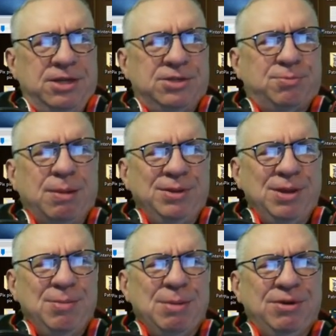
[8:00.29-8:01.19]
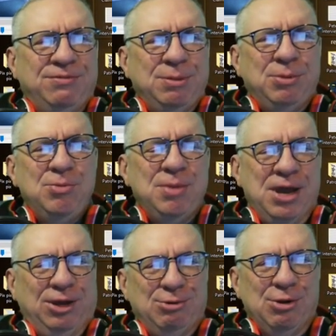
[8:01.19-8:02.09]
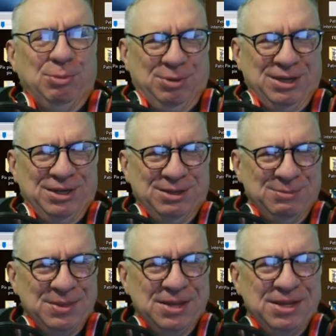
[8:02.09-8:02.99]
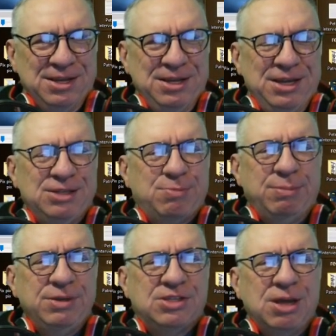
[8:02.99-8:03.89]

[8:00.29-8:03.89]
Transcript: He is probably a member of the Blue Man Group. He is probably